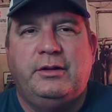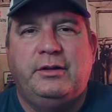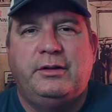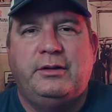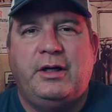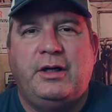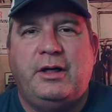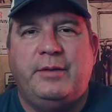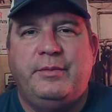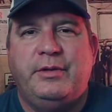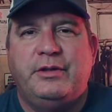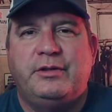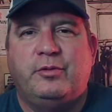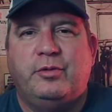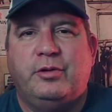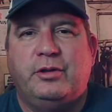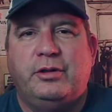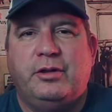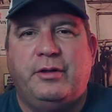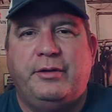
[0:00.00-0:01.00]
kind of miss
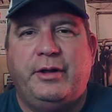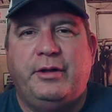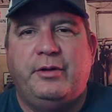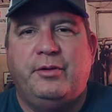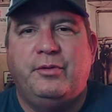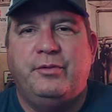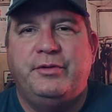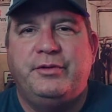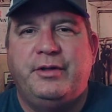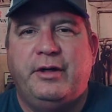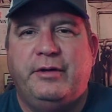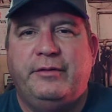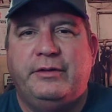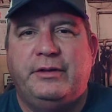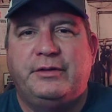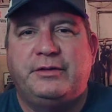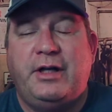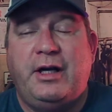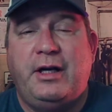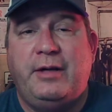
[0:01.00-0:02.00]
working on that old stuff, and it's
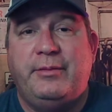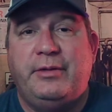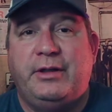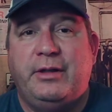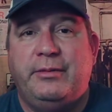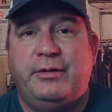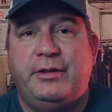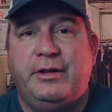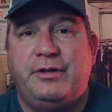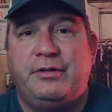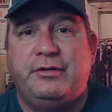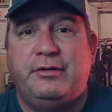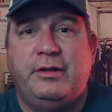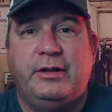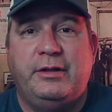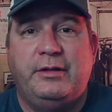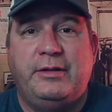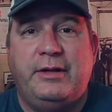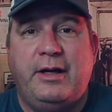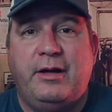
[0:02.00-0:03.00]
kind of becoming a
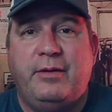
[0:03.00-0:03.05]
trend now.